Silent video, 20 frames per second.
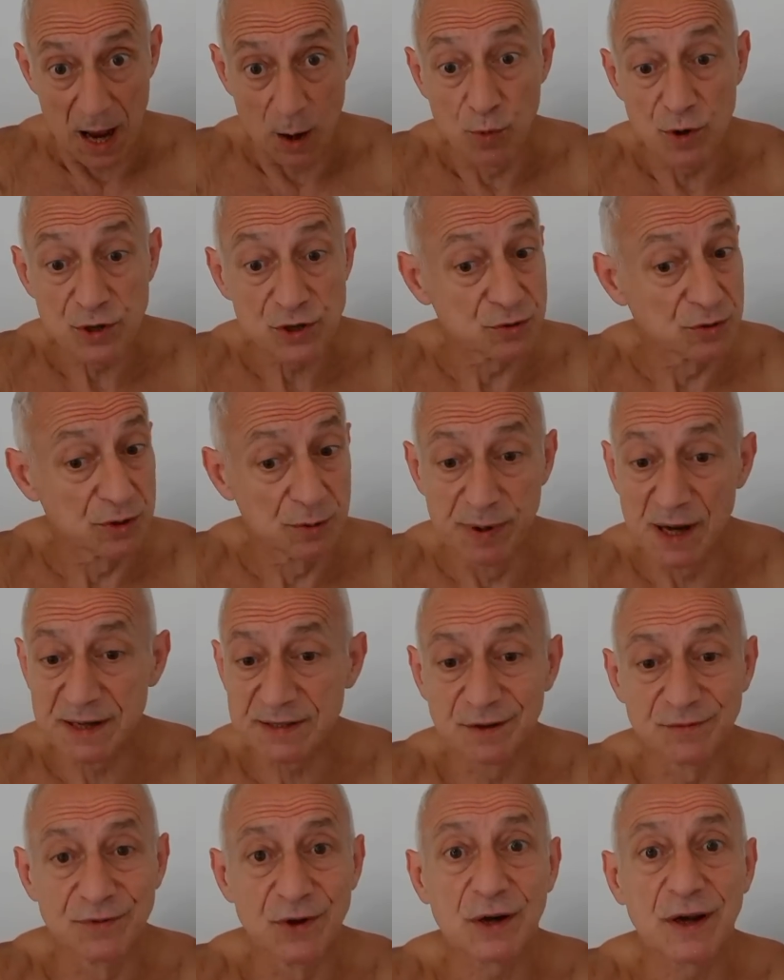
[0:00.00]
I wish you the
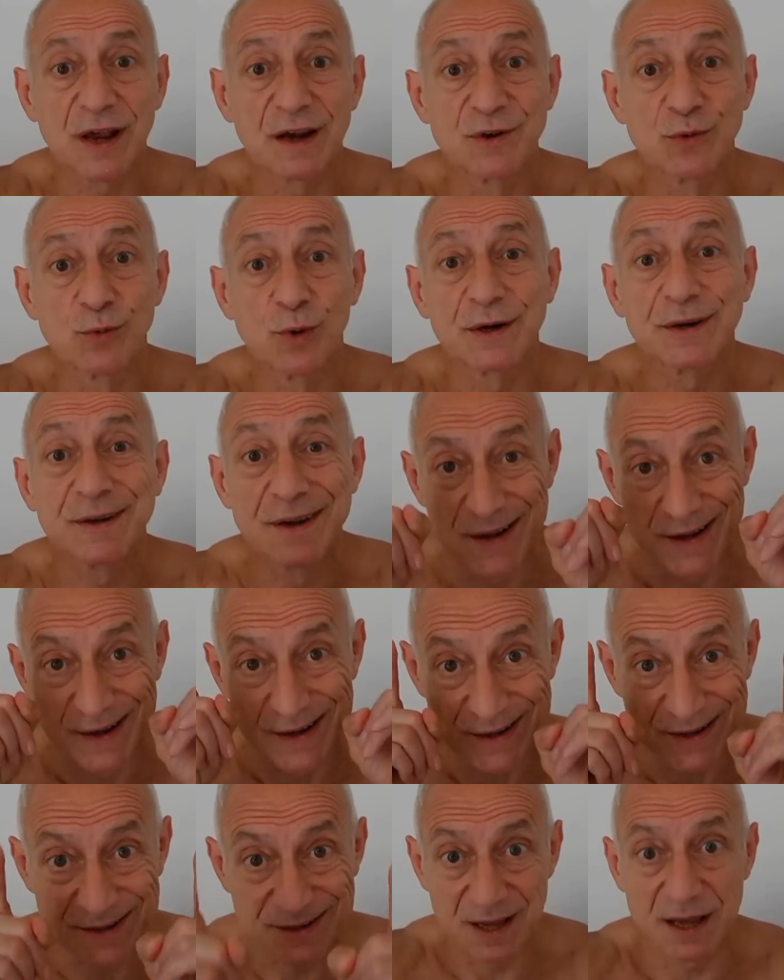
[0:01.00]
best of luck, everyone.
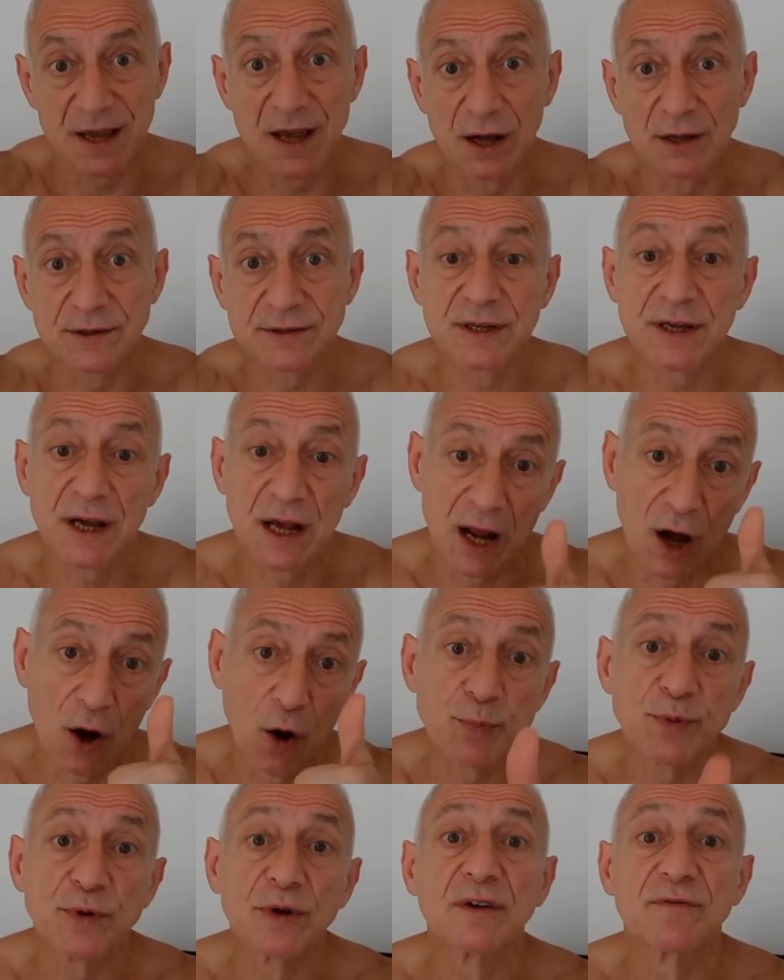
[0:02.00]
Stay healthy, and I
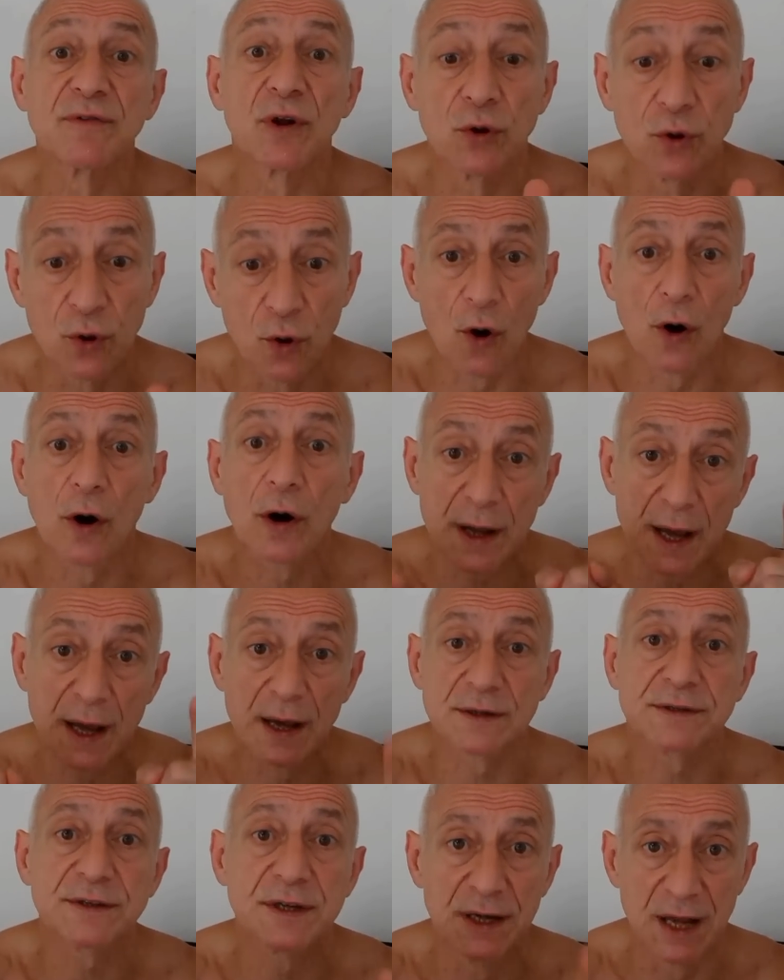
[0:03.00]
hope you live a
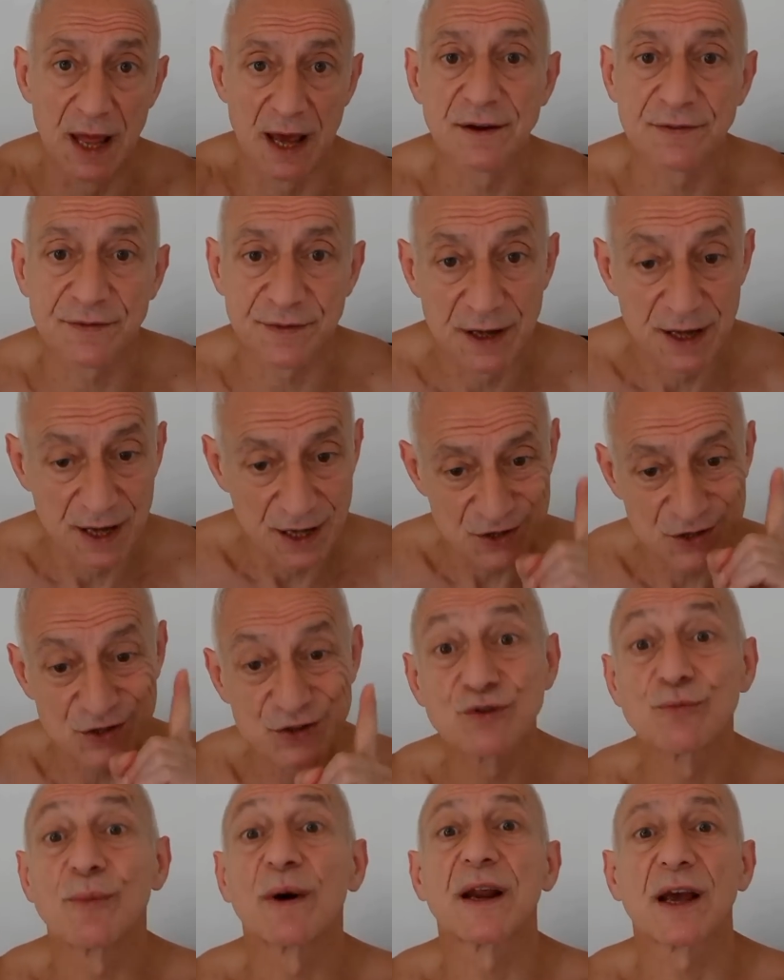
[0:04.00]
long, healthy life.
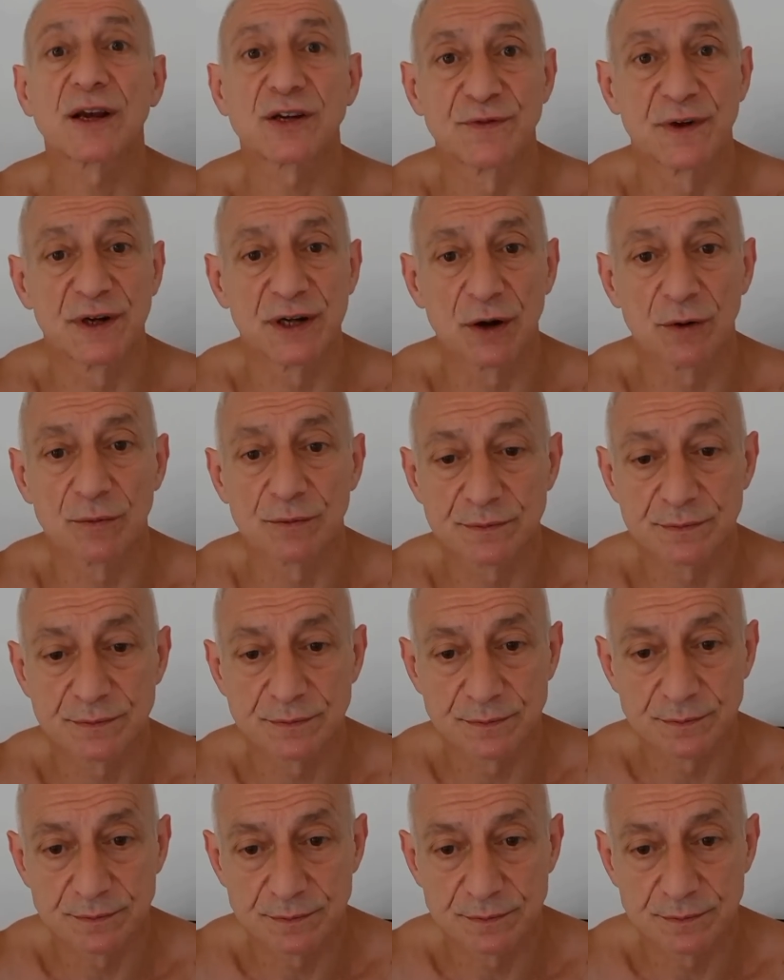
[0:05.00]
See you in my next video.